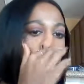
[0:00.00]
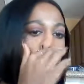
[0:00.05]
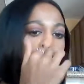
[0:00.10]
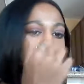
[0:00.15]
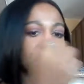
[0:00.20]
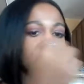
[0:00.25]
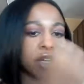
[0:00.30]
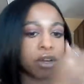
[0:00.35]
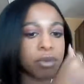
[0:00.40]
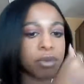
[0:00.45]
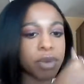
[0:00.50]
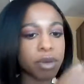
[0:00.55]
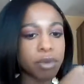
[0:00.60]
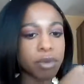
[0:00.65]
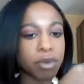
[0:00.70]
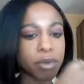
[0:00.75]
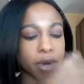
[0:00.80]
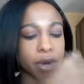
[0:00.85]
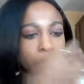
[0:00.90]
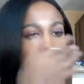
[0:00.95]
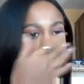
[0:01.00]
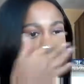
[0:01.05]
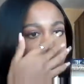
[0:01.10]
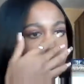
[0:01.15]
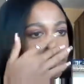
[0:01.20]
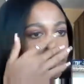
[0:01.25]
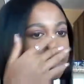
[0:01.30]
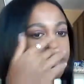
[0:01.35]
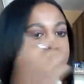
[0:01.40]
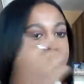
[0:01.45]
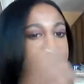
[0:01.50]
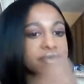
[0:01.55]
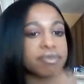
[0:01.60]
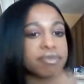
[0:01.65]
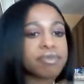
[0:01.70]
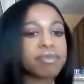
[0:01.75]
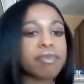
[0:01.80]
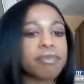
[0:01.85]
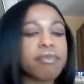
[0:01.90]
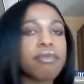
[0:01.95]
near where we worked.
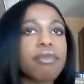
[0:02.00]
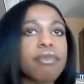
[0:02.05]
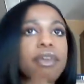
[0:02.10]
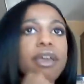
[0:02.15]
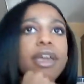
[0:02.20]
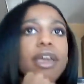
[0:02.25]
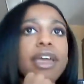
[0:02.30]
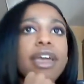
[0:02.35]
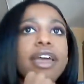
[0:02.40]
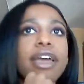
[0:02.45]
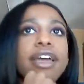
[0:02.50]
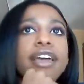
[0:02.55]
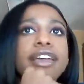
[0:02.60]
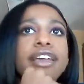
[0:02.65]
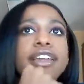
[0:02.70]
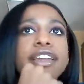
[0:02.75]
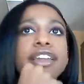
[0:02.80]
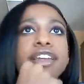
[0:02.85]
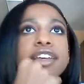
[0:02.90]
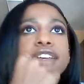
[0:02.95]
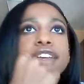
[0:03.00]
And,